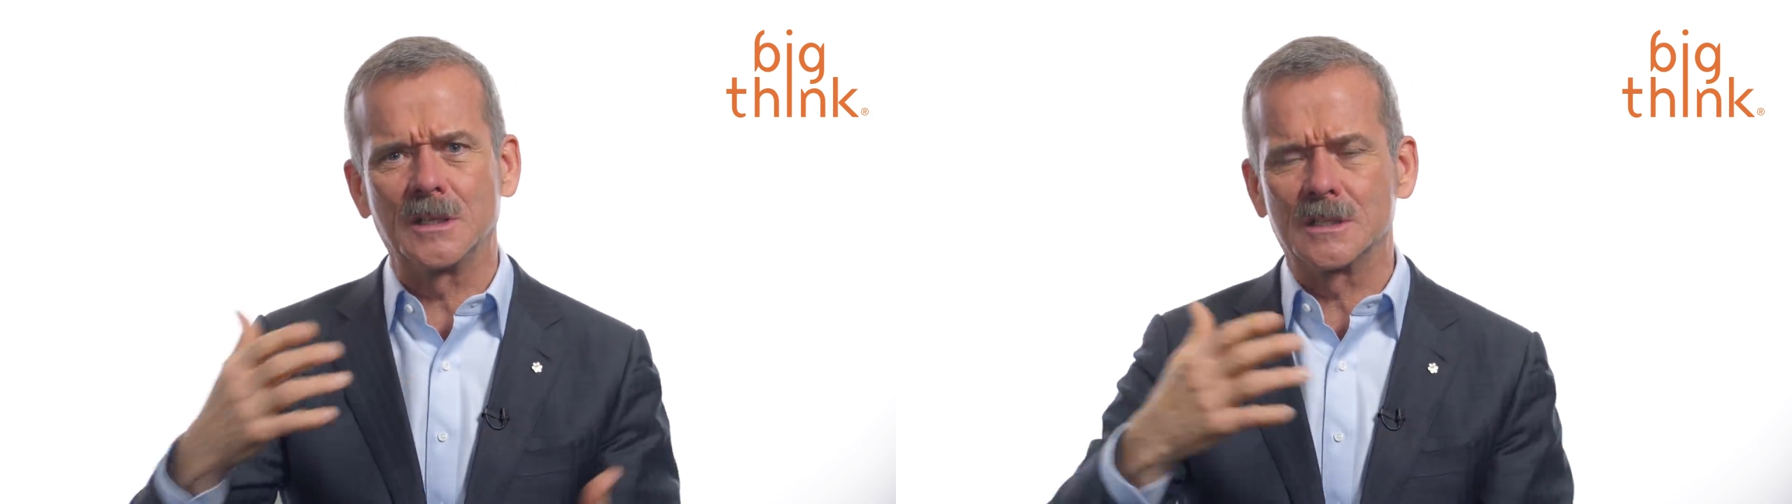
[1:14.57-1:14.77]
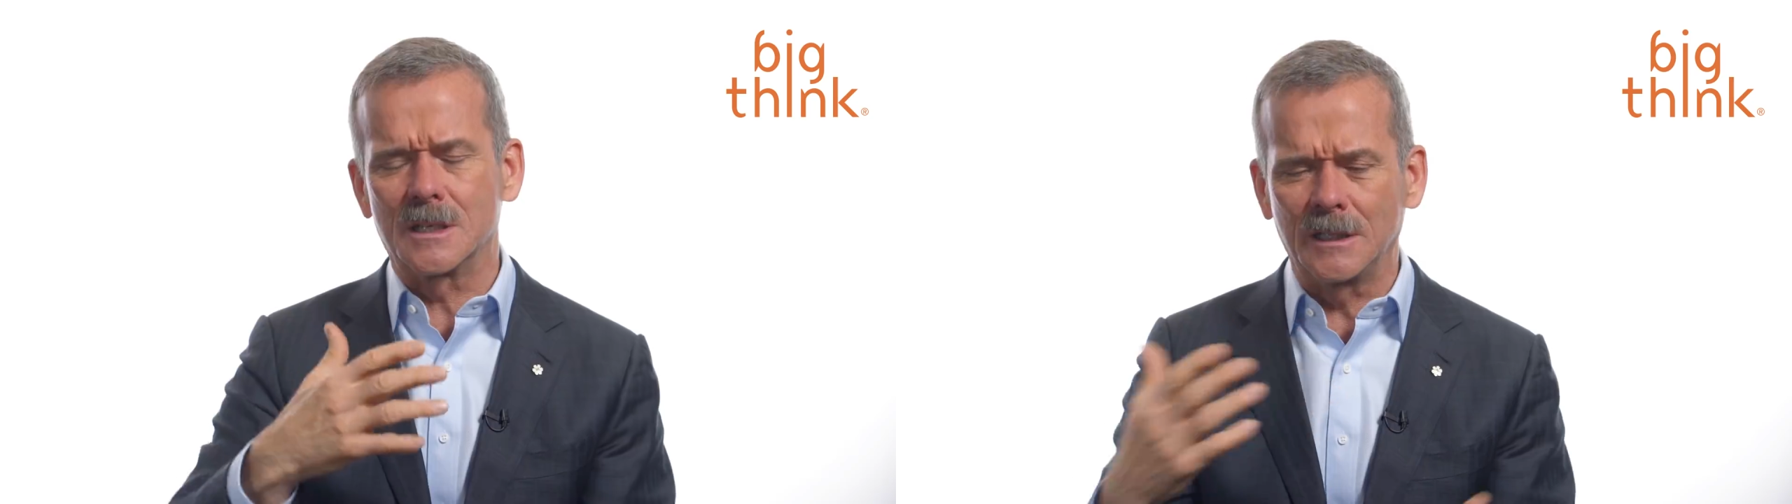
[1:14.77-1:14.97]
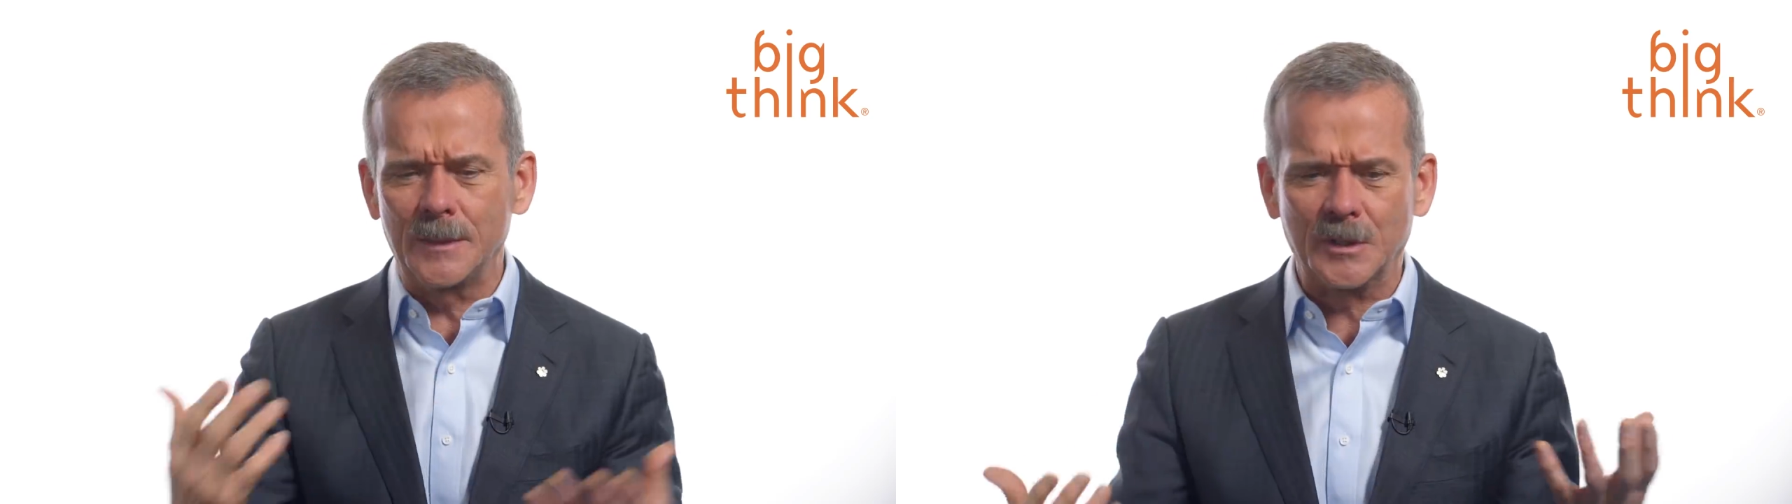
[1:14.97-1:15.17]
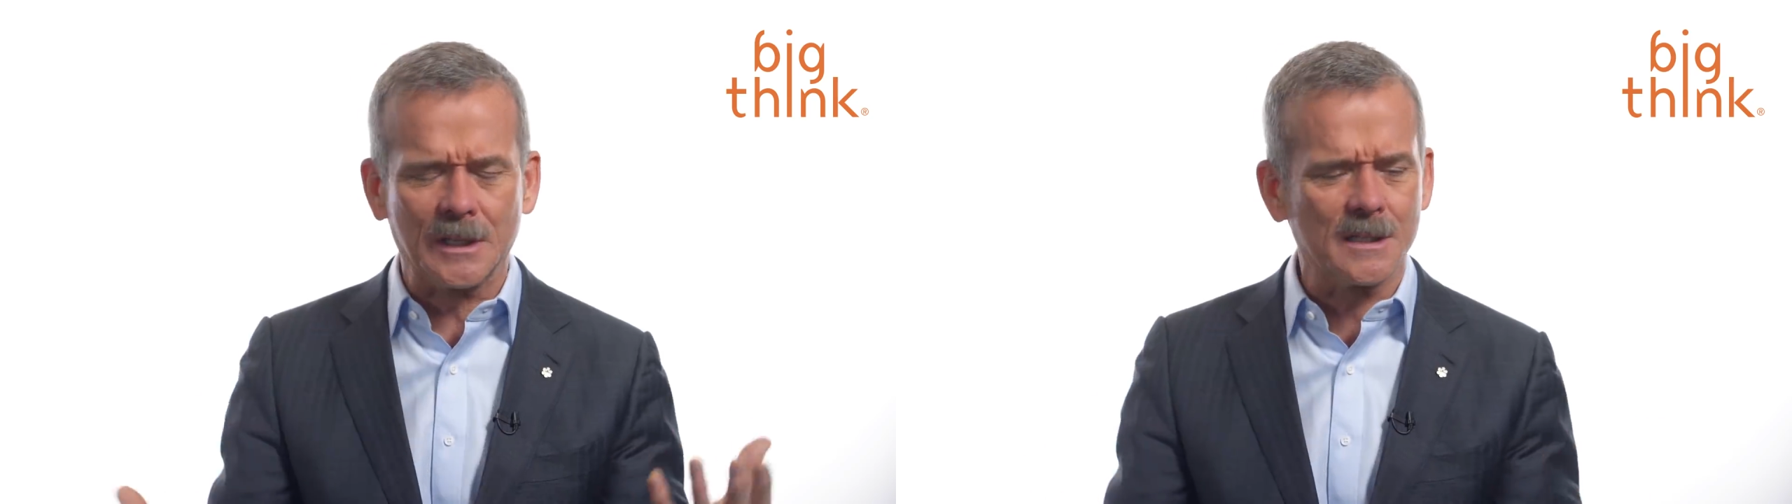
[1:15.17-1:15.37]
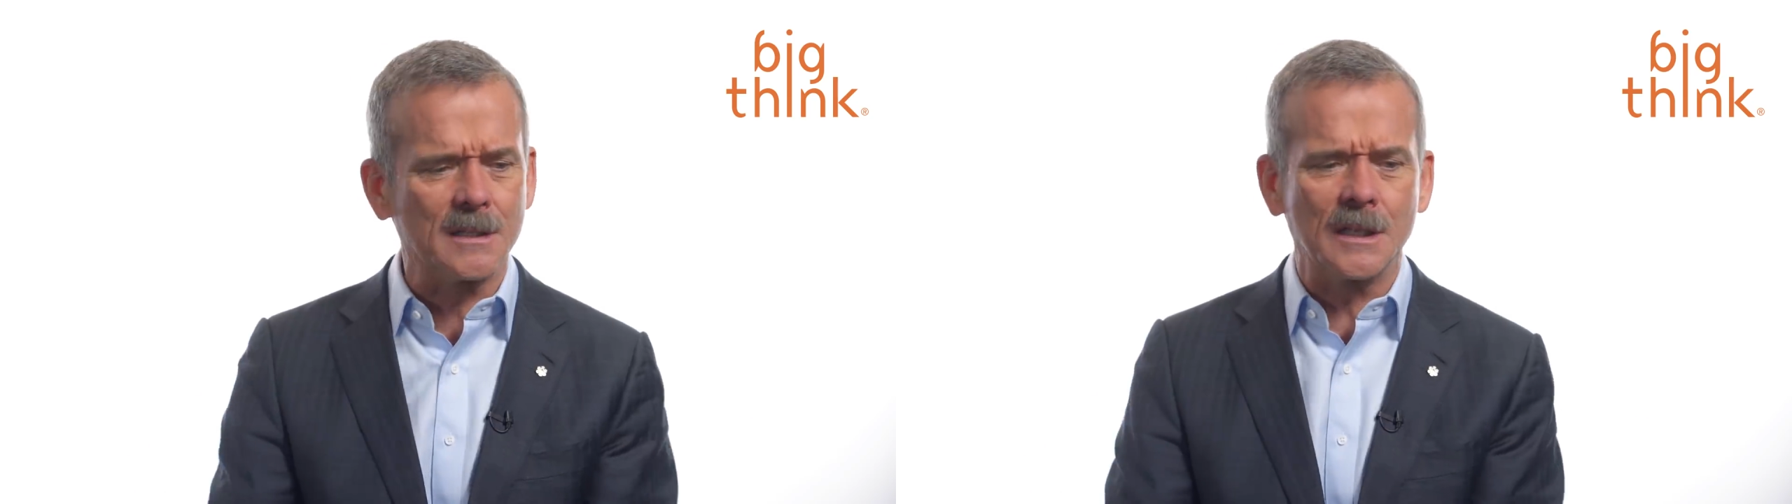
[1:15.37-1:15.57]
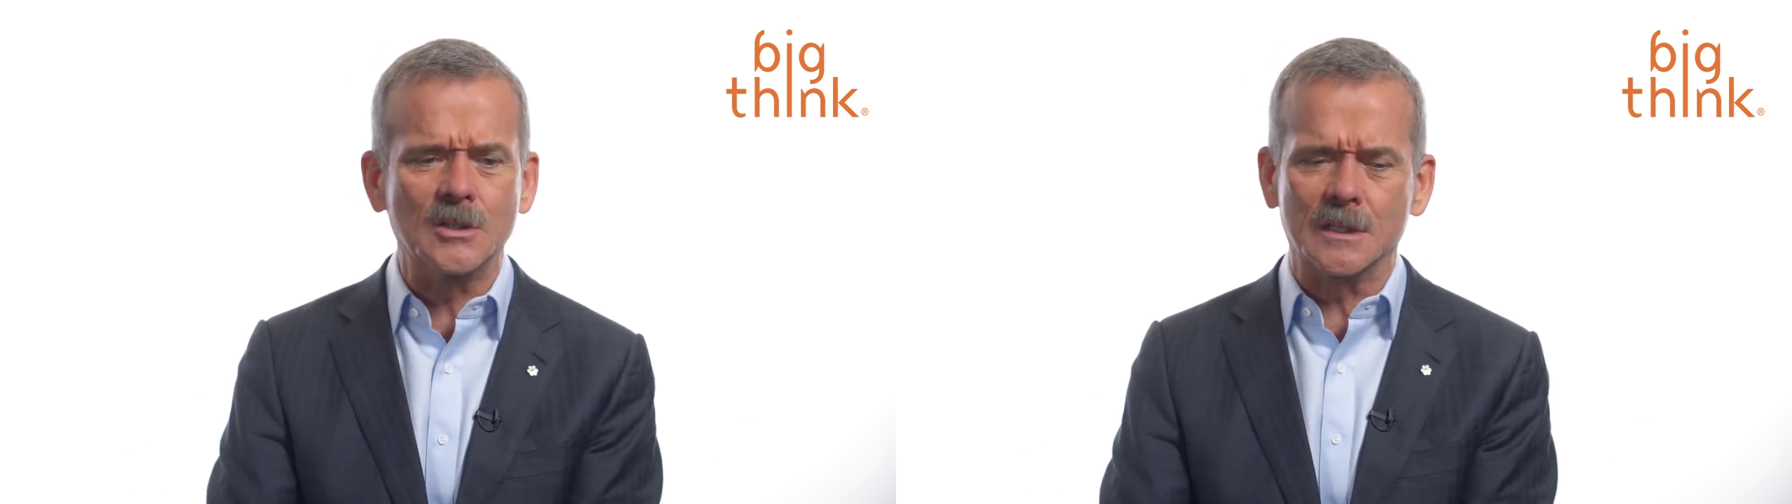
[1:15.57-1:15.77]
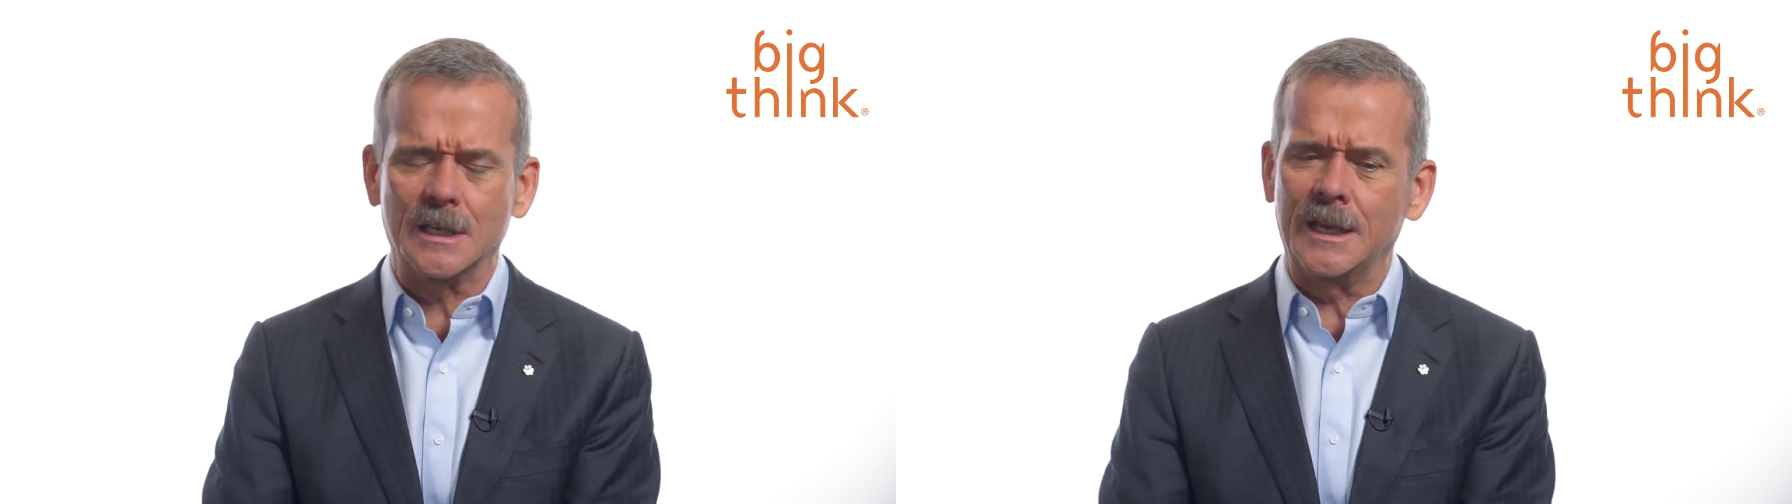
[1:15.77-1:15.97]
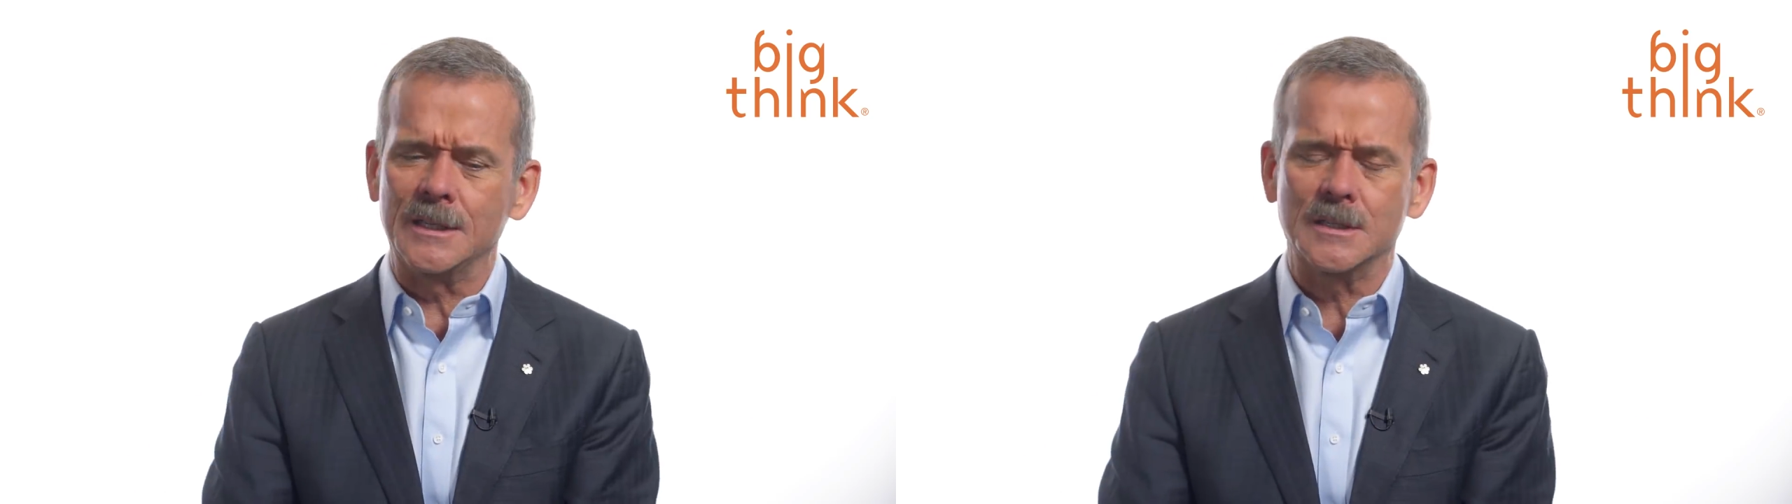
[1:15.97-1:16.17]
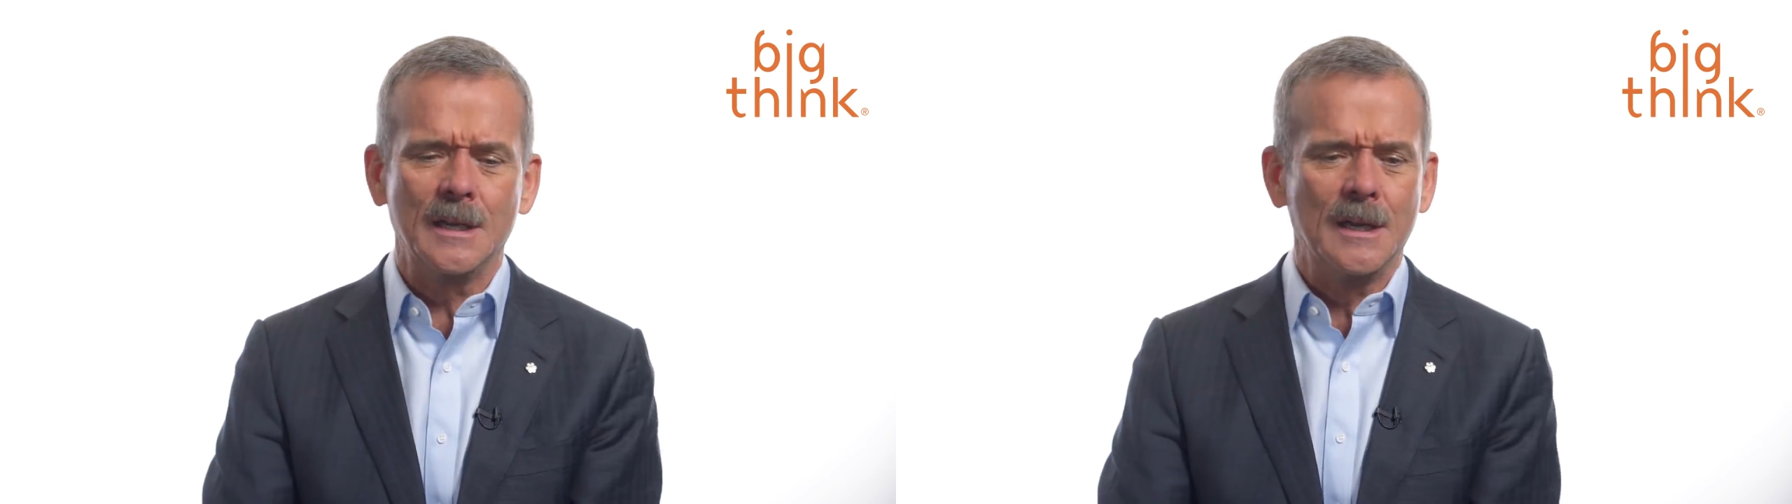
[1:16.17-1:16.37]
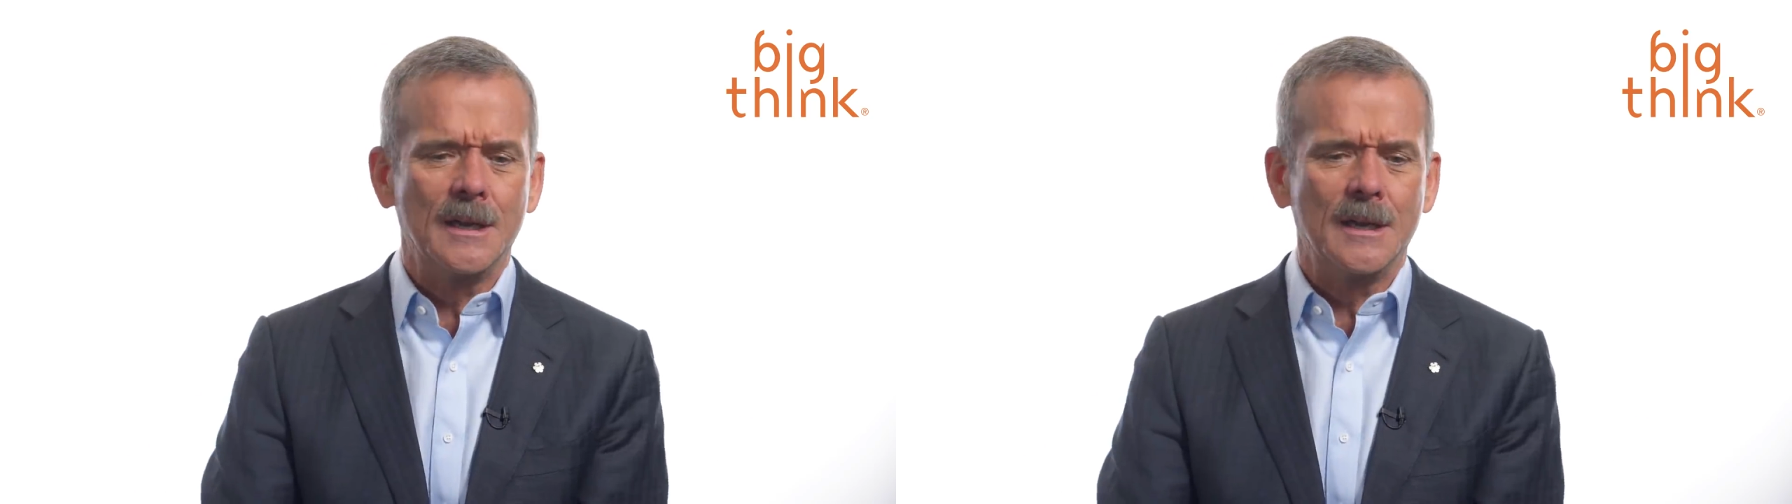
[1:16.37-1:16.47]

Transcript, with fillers: and it's clipped and it's digitized.